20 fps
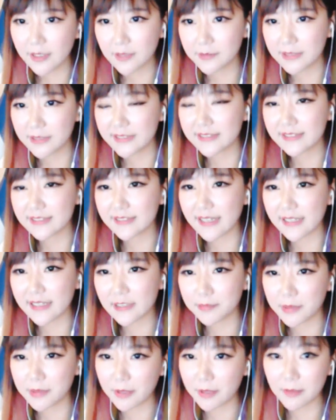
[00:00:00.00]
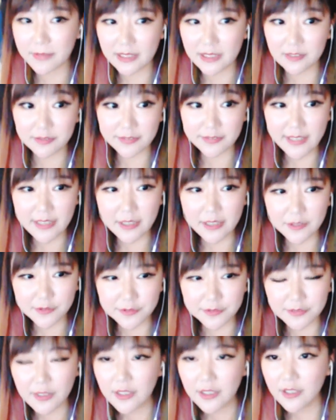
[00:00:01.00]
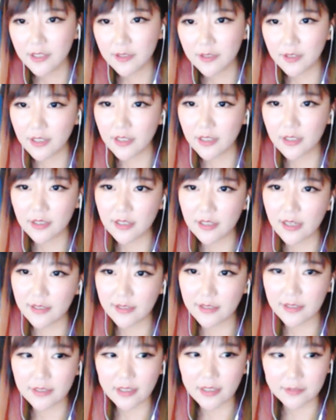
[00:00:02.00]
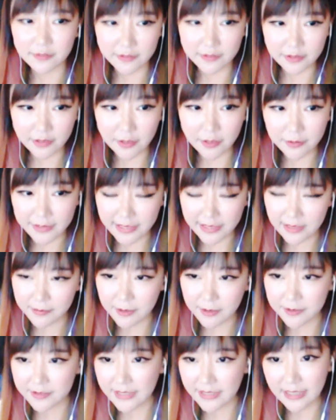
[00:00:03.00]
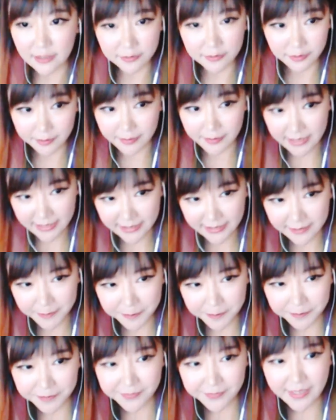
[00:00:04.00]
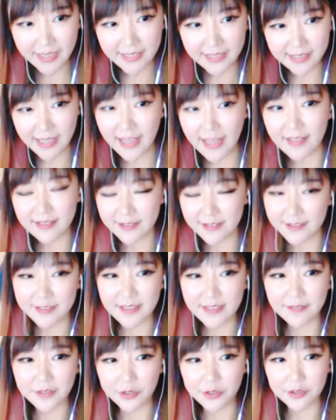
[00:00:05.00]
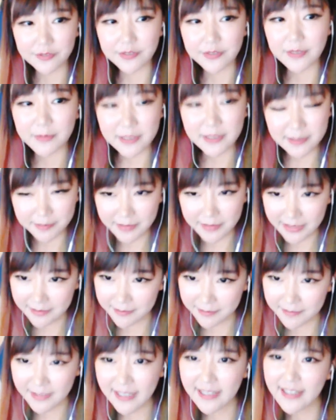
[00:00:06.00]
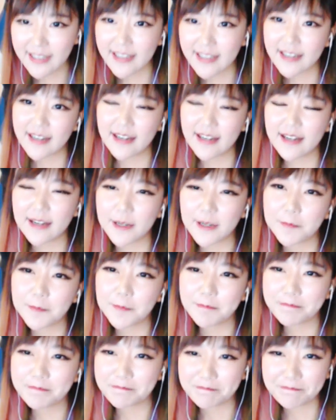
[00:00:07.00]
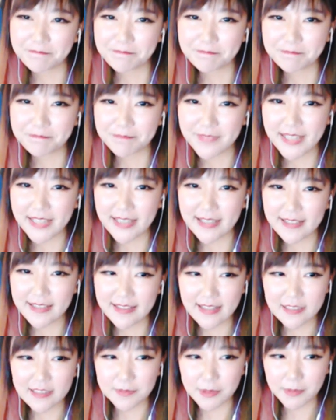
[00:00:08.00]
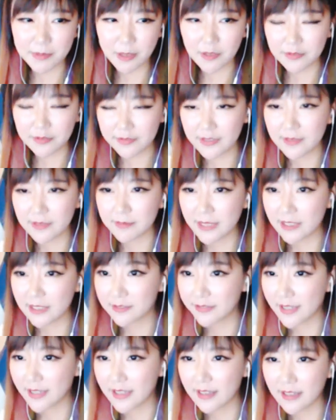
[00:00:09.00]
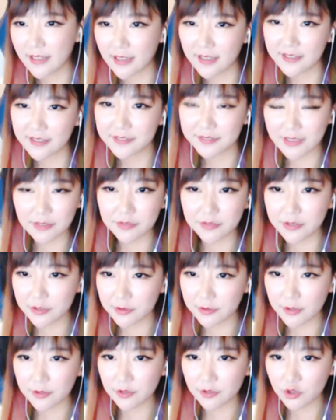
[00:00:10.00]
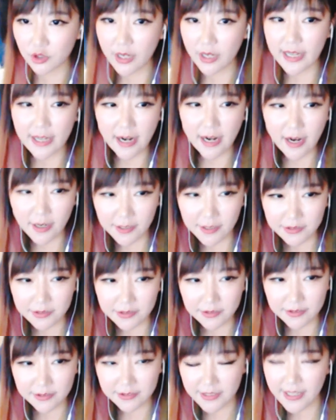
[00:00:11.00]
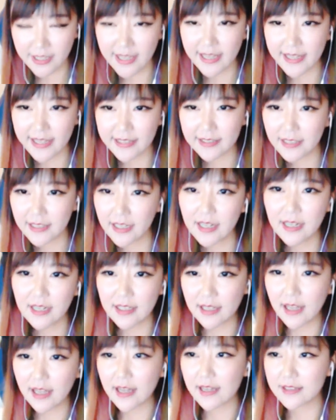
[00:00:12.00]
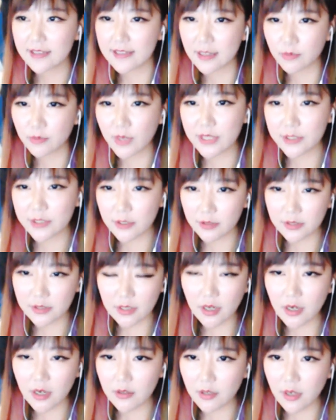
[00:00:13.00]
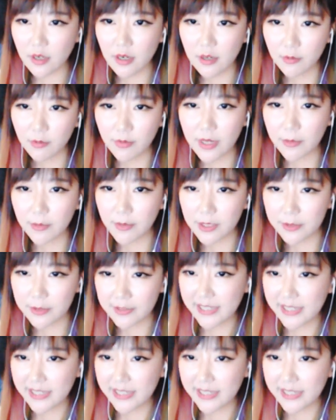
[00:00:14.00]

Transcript: like people make fun of a lot of girl gamers. Like for me, yeah, there is a very famous meme that people make fun of. If you don't try hard today, then when you get